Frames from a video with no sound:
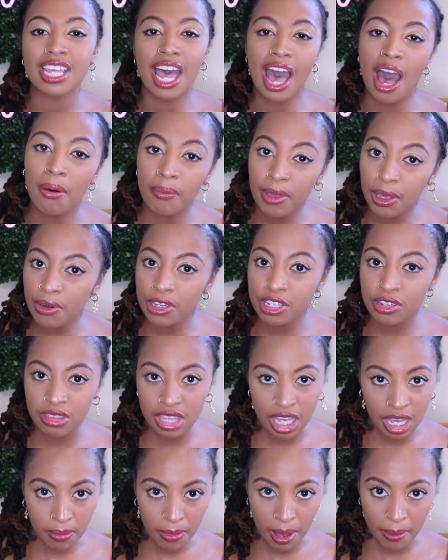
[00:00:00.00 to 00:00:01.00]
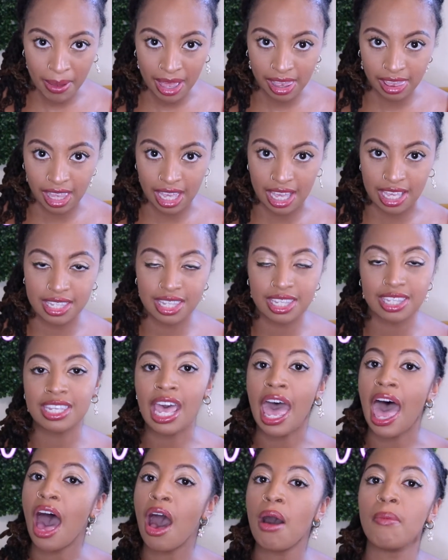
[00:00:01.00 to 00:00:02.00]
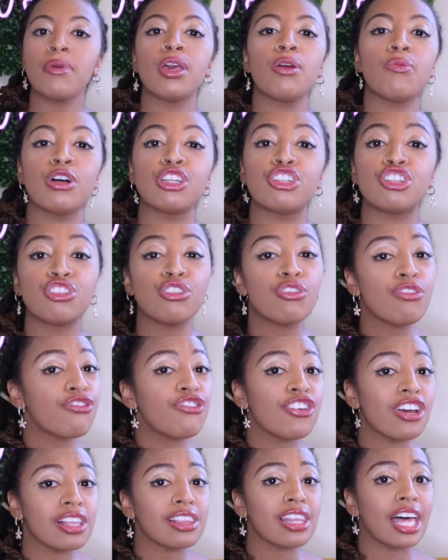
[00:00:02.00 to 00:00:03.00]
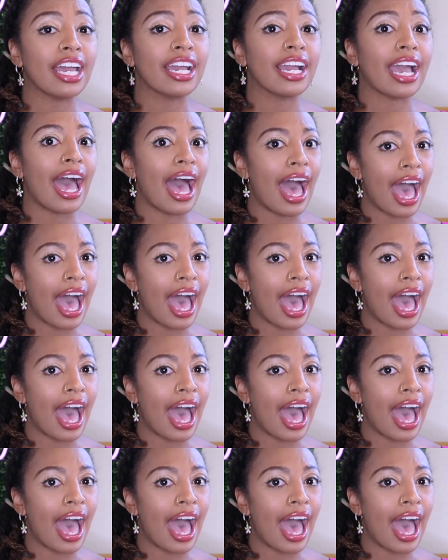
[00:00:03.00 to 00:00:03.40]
tell me what you think about my list. Tell me what you feel like